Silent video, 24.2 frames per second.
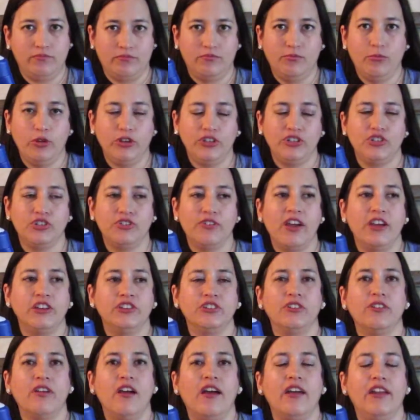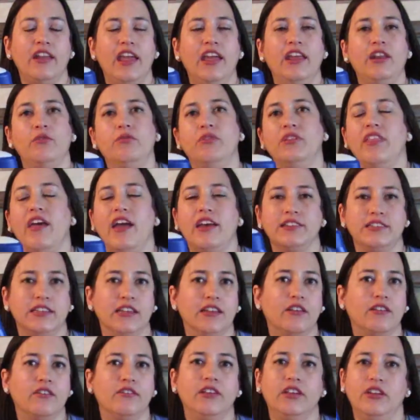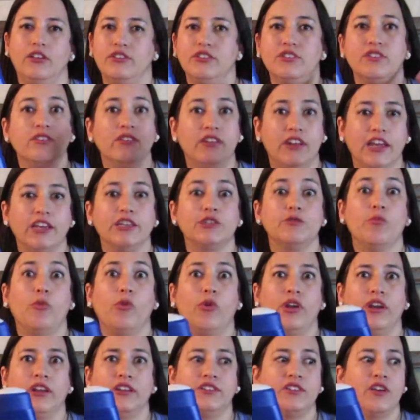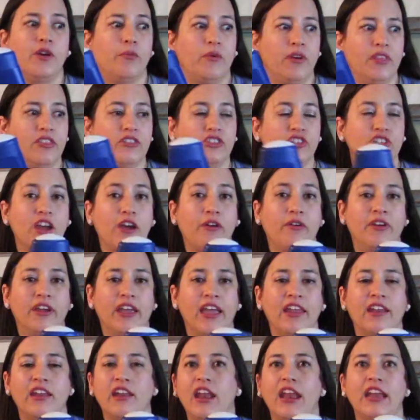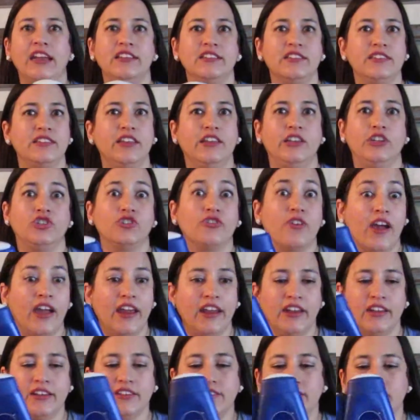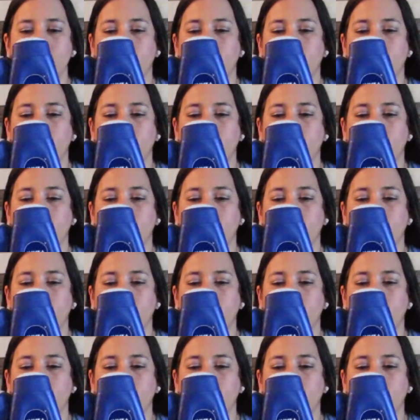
moisturizer on and it would last like you know till the next morning till I went in the shower again and I didn't see any dryness.